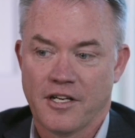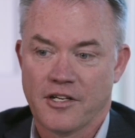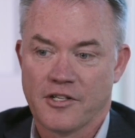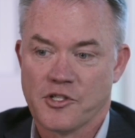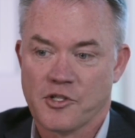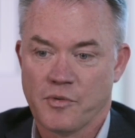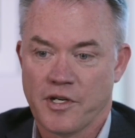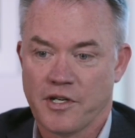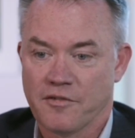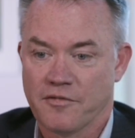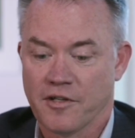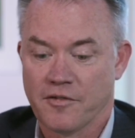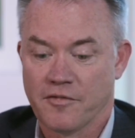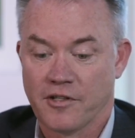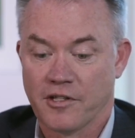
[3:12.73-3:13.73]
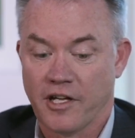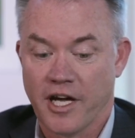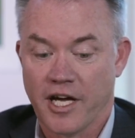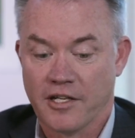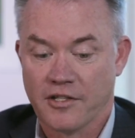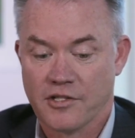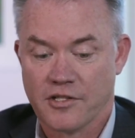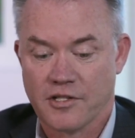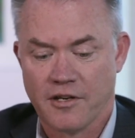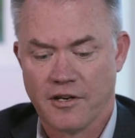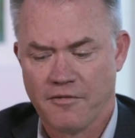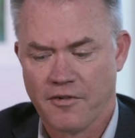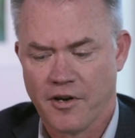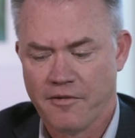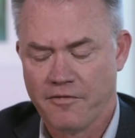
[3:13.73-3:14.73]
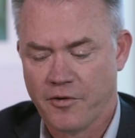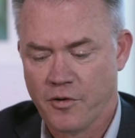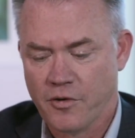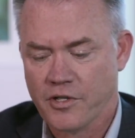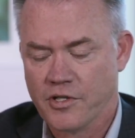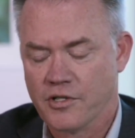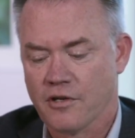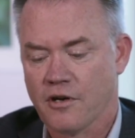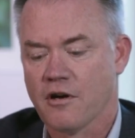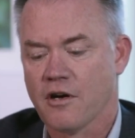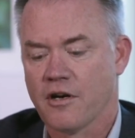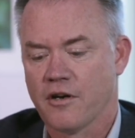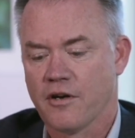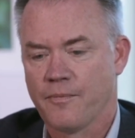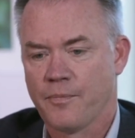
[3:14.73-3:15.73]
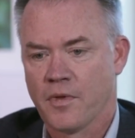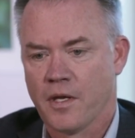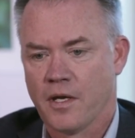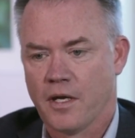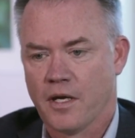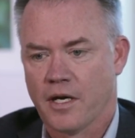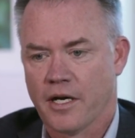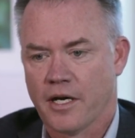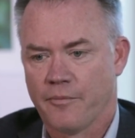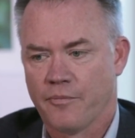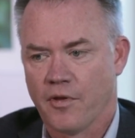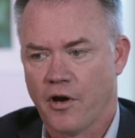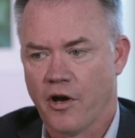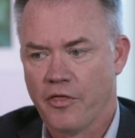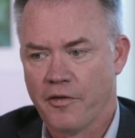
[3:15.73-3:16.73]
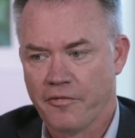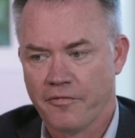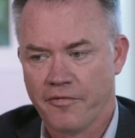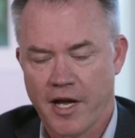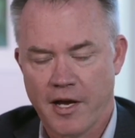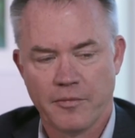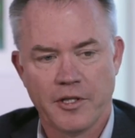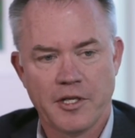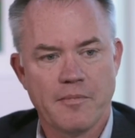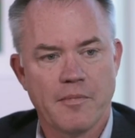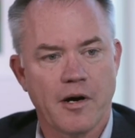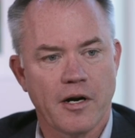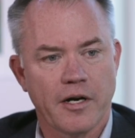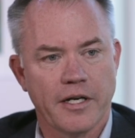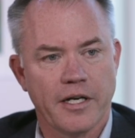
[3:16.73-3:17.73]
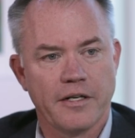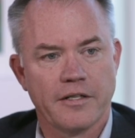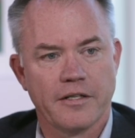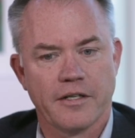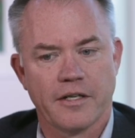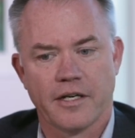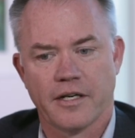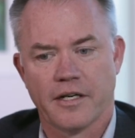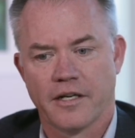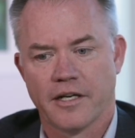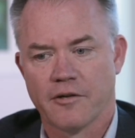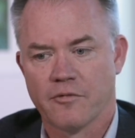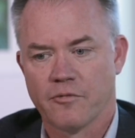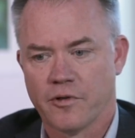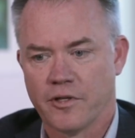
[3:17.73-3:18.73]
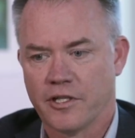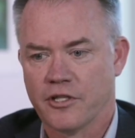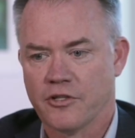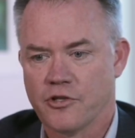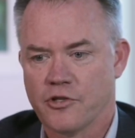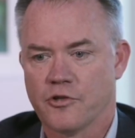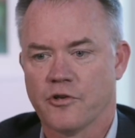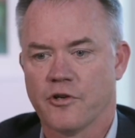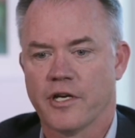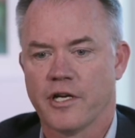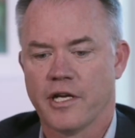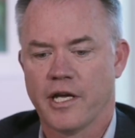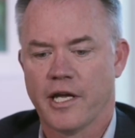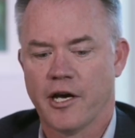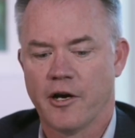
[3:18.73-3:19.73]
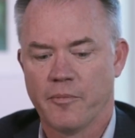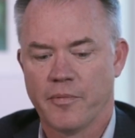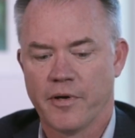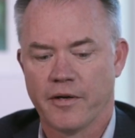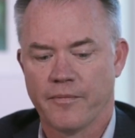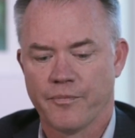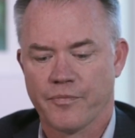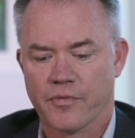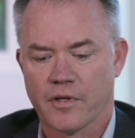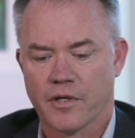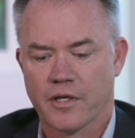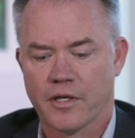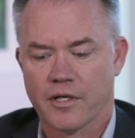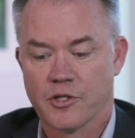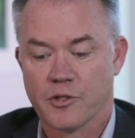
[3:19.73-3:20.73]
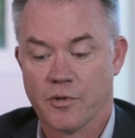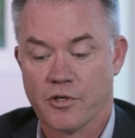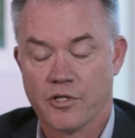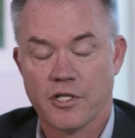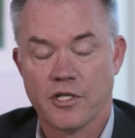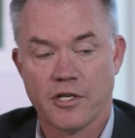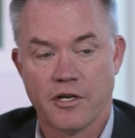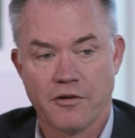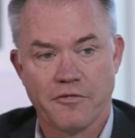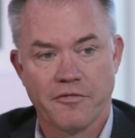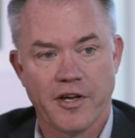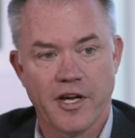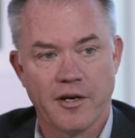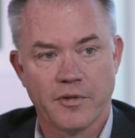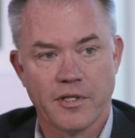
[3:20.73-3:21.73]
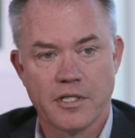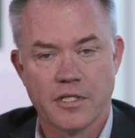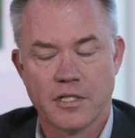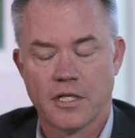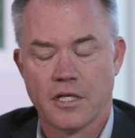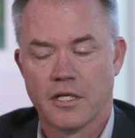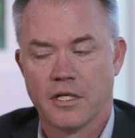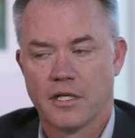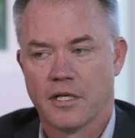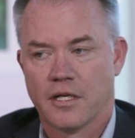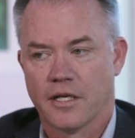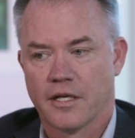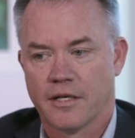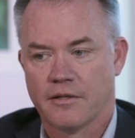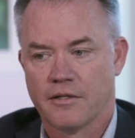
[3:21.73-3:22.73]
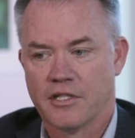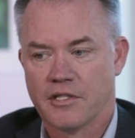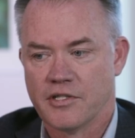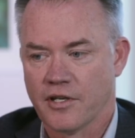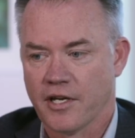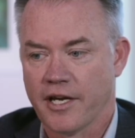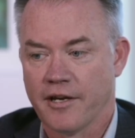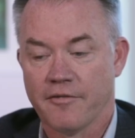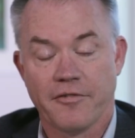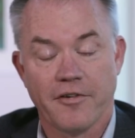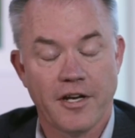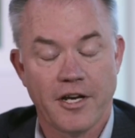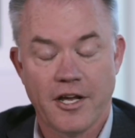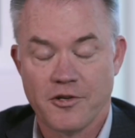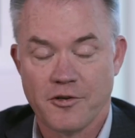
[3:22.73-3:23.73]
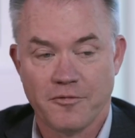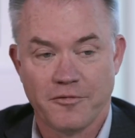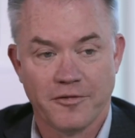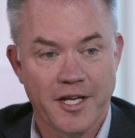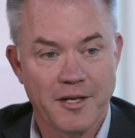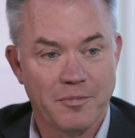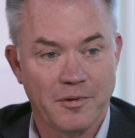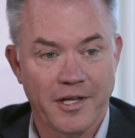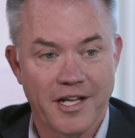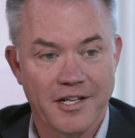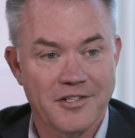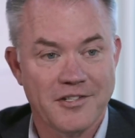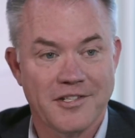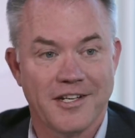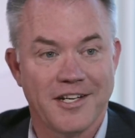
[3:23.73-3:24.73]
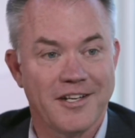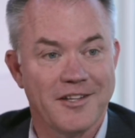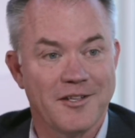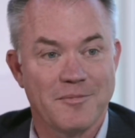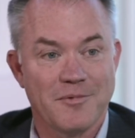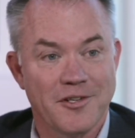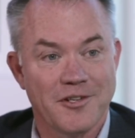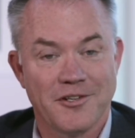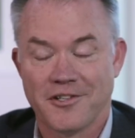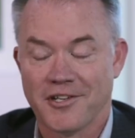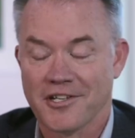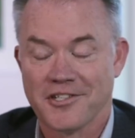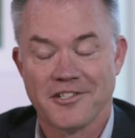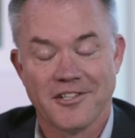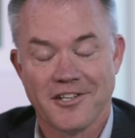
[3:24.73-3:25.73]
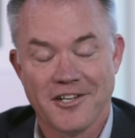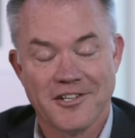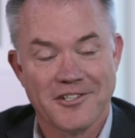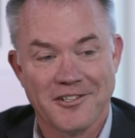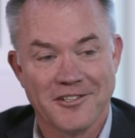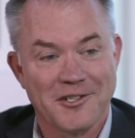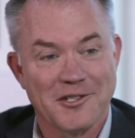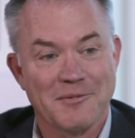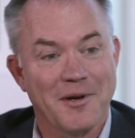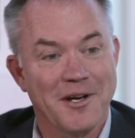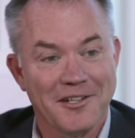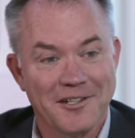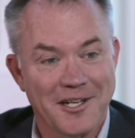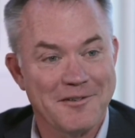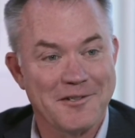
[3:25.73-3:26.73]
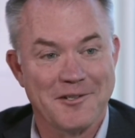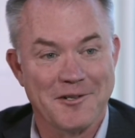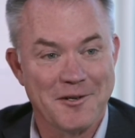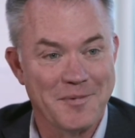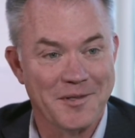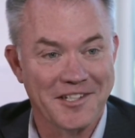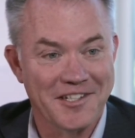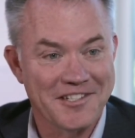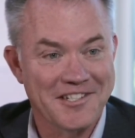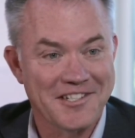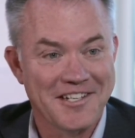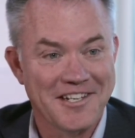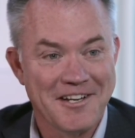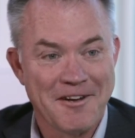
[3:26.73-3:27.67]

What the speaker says: suite of clients, and I focus on the family market. I really enjoy helping, especially young families, design financial flight plans that get them to their destination despite life's turbulence.